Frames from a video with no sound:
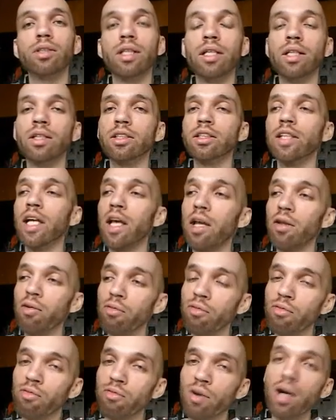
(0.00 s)
They're saying,
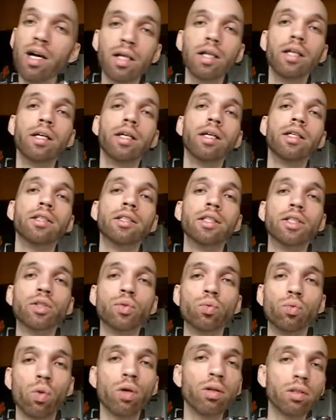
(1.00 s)
fuck
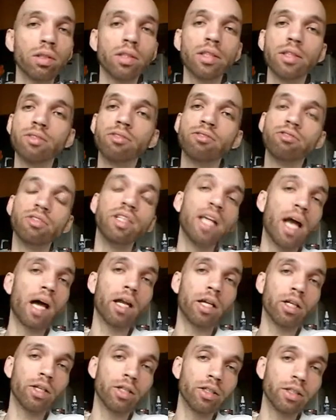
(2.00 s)
this worthless
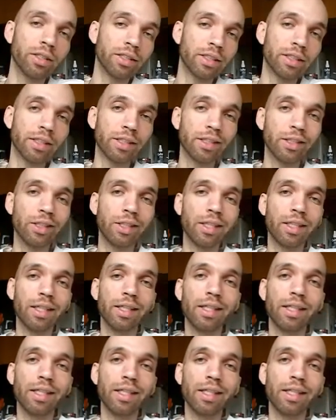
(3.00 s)
fiat currency